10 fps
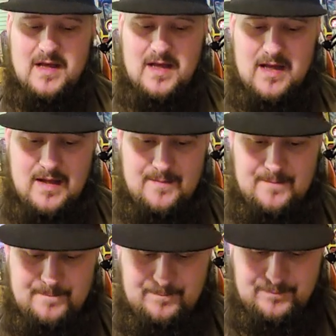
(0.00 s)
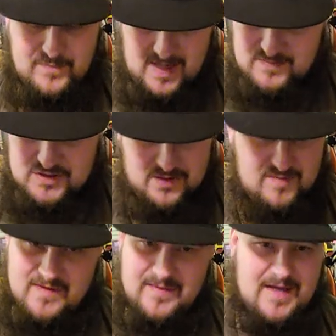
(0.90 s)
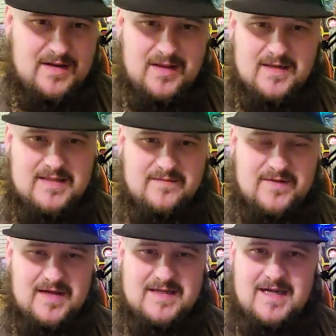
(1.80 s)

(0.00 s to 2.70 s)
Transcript: Um, I'm sure I'm leaving out a lot of stuff, guys.